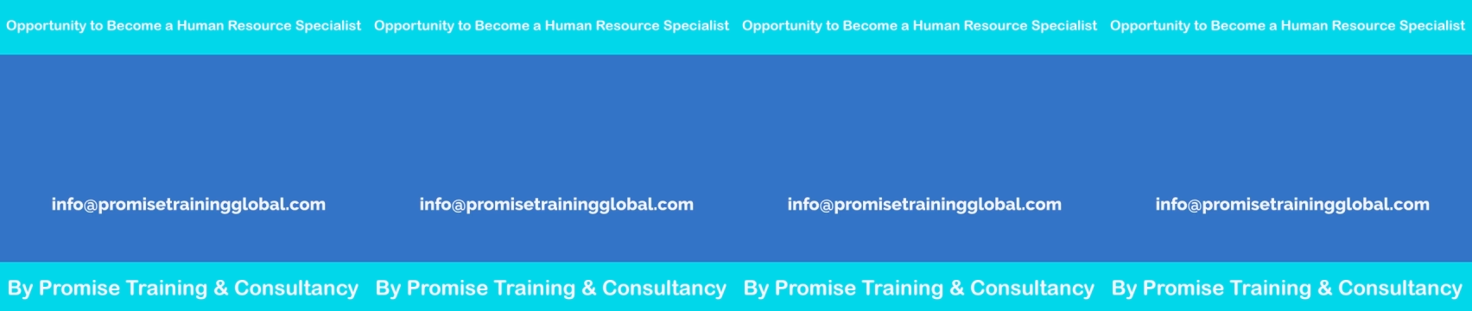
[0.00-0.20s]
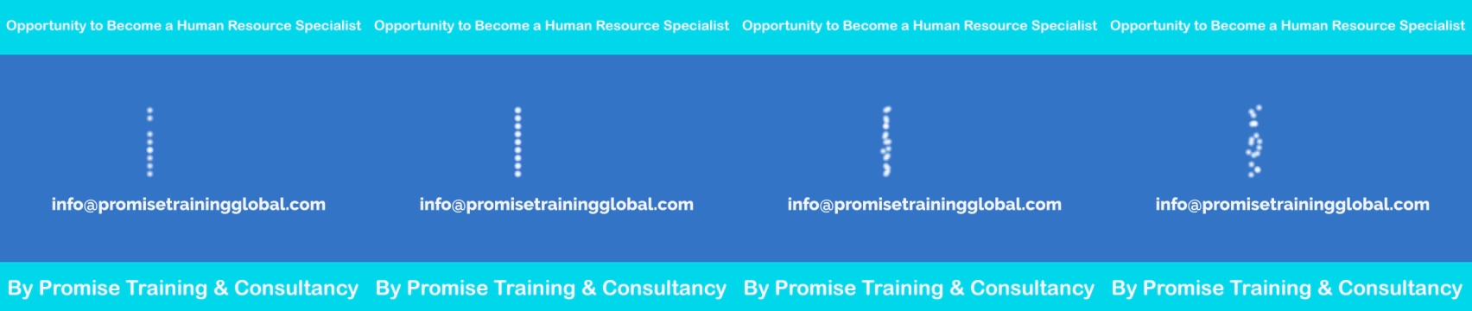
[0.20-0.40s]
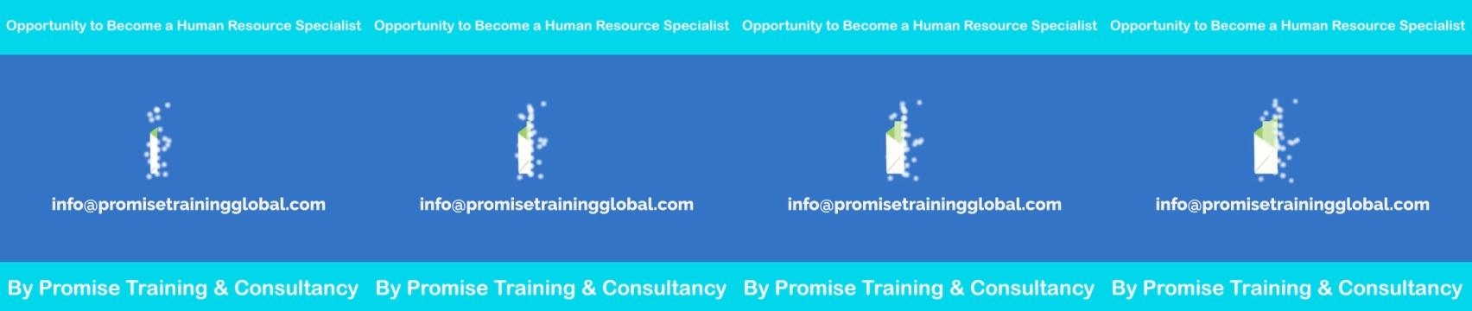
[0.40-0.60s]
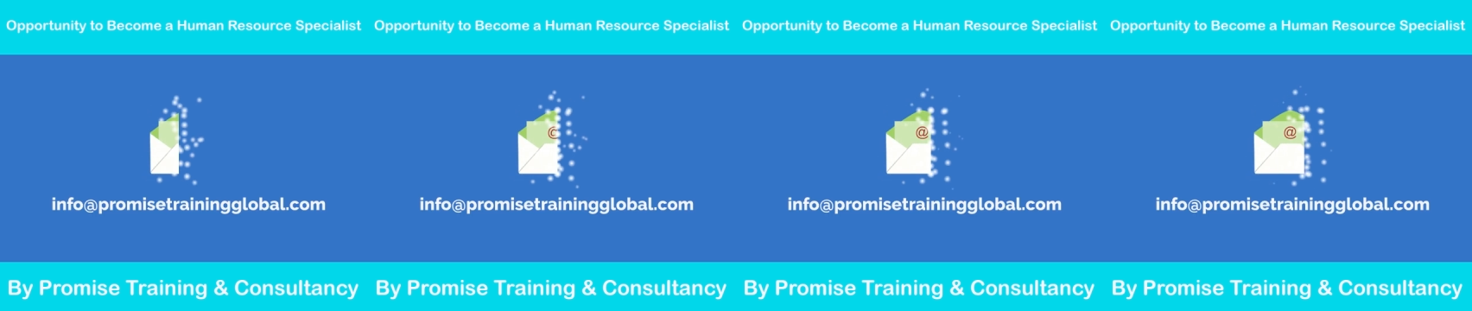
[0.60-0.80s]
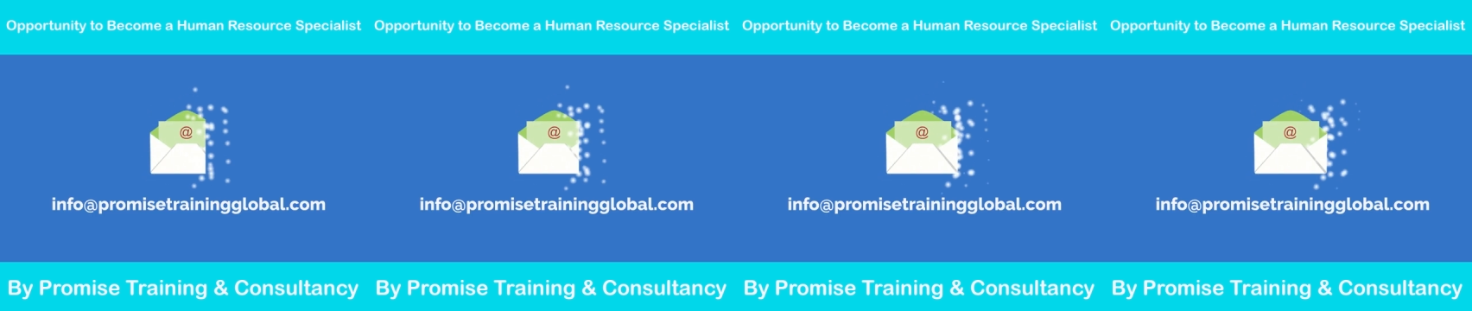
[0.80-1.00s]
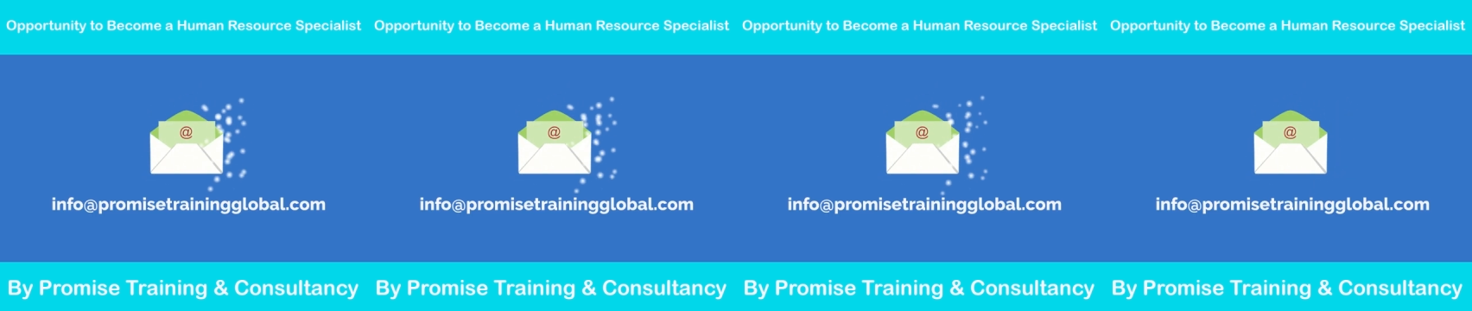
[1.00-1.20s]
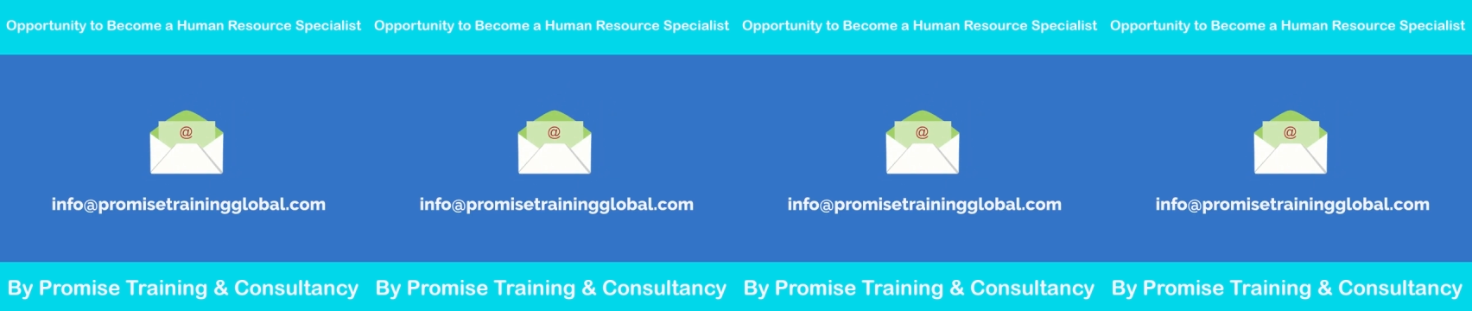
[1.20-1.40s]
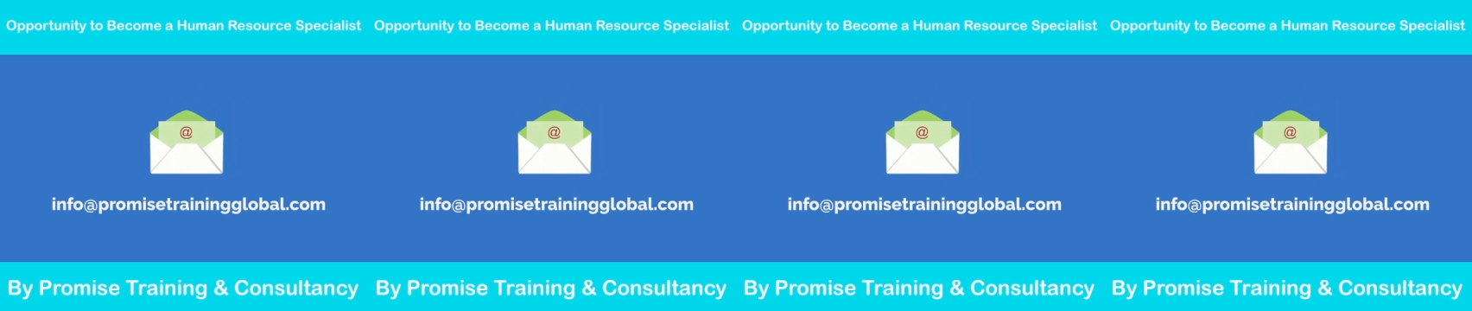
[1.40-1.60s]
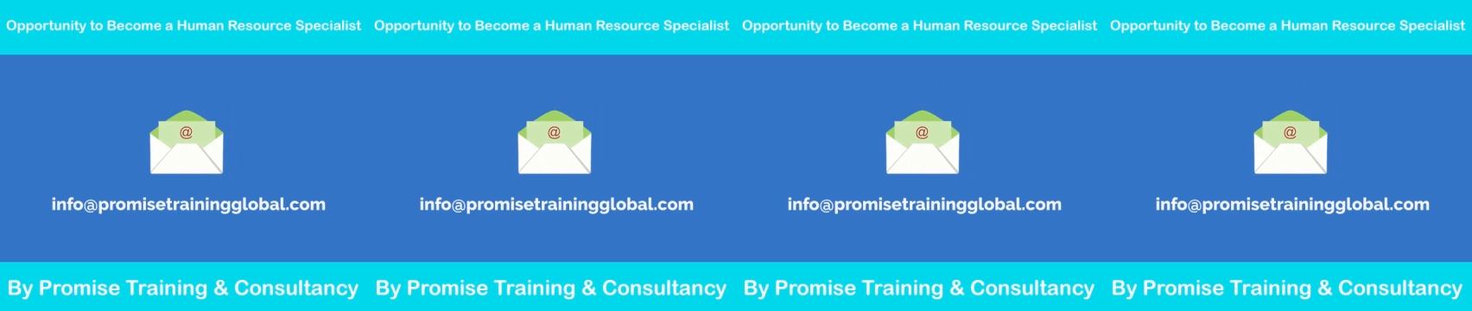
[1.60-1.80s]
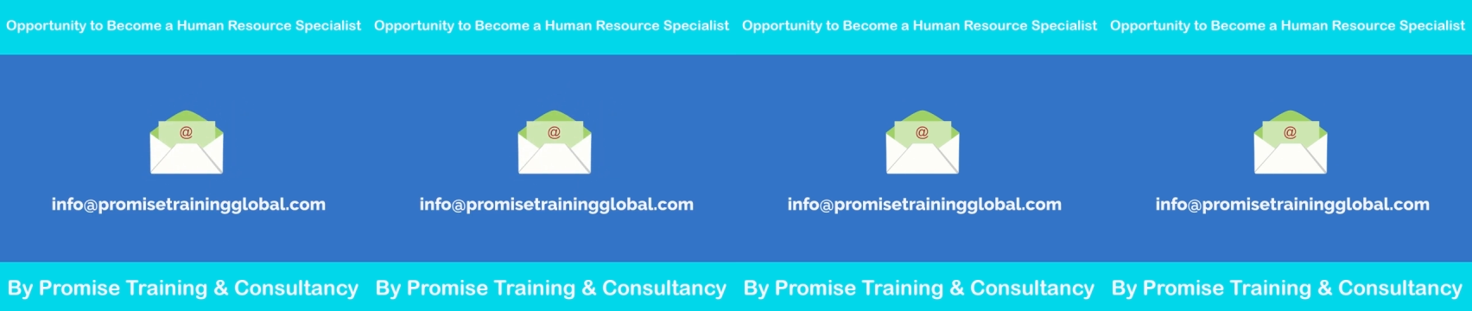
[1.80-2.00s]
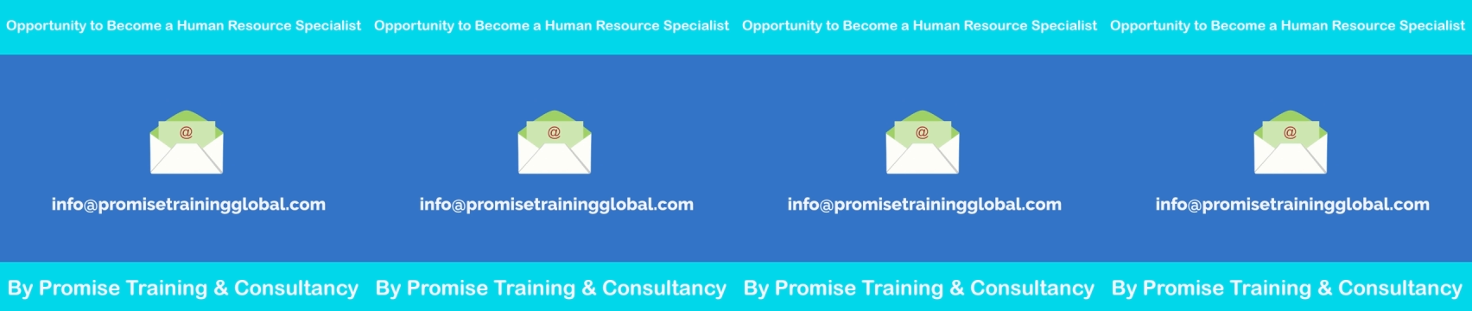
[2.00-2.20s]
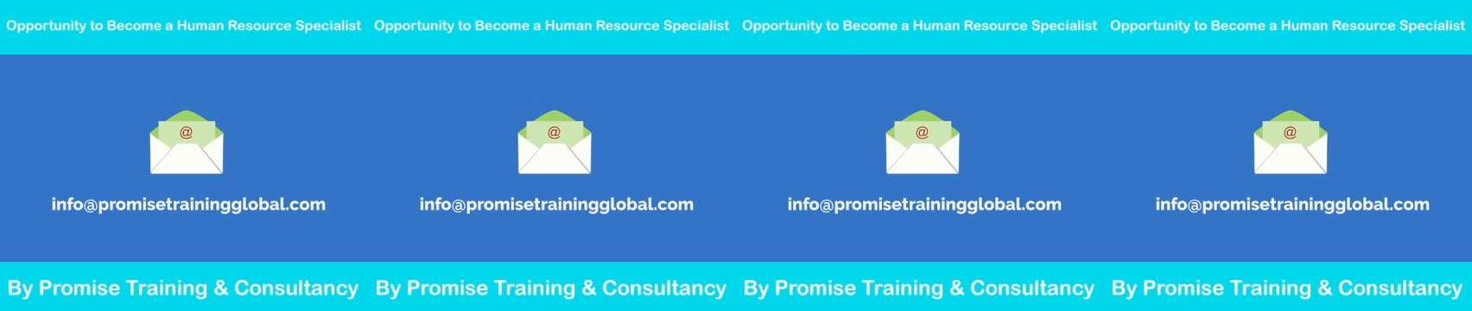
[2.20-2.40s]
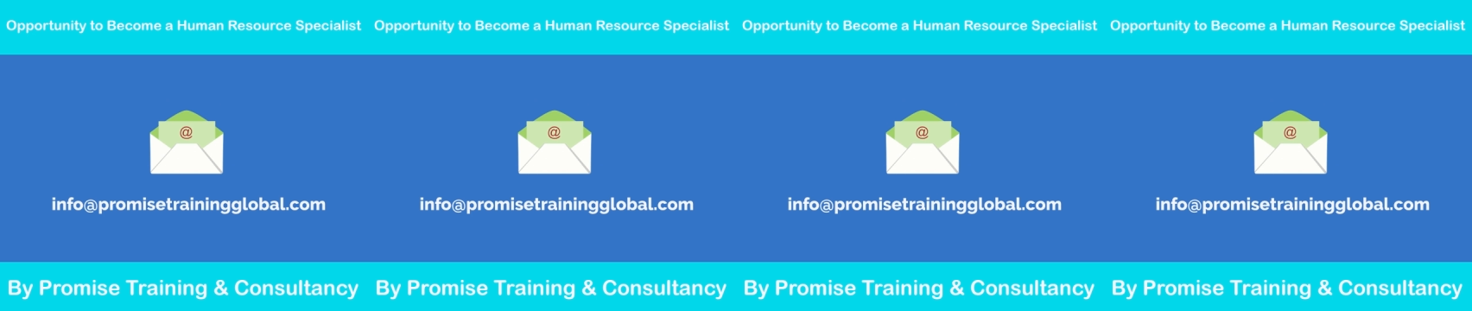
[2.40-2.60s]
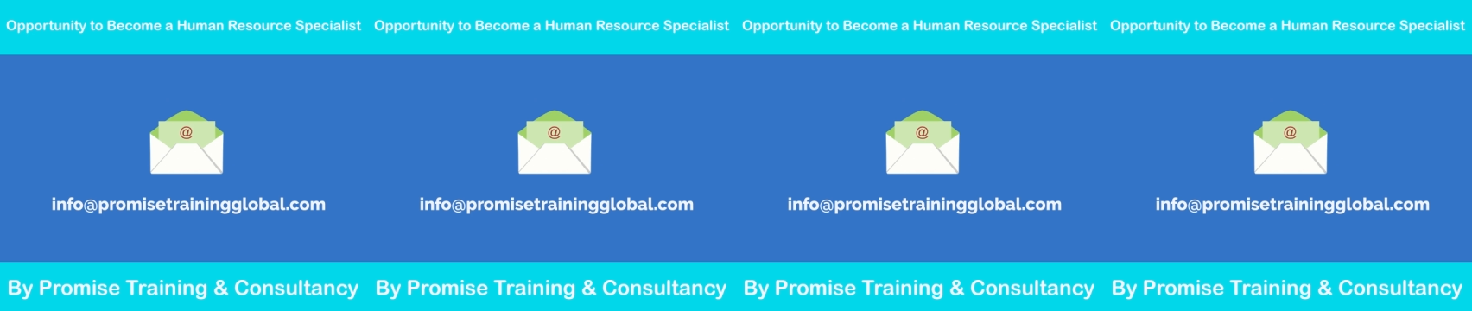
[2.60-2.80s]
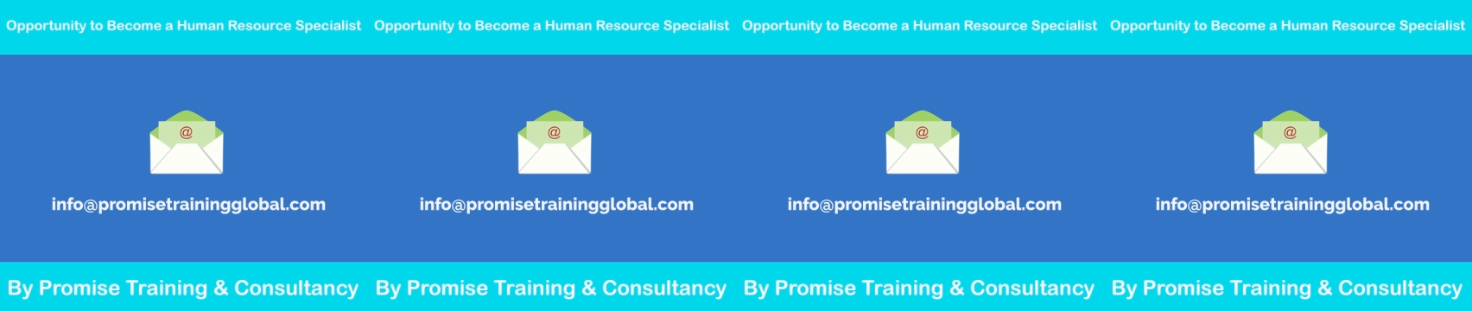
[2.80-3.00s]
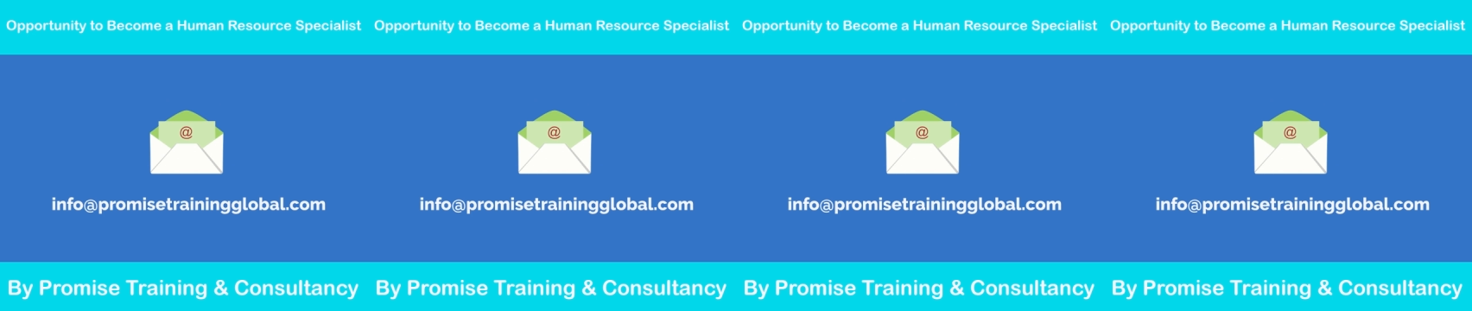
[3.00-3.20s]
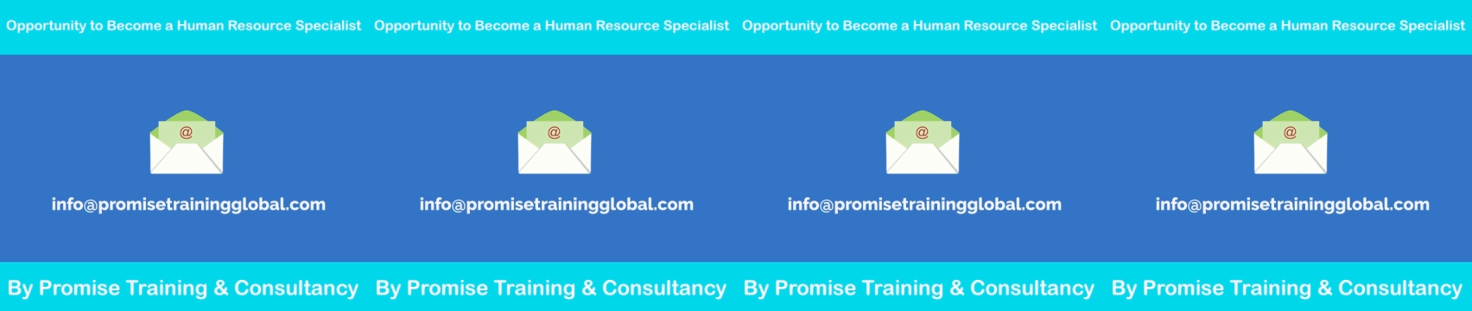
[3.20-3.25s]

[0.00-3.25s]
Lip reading: Nobody's mouth can be seen.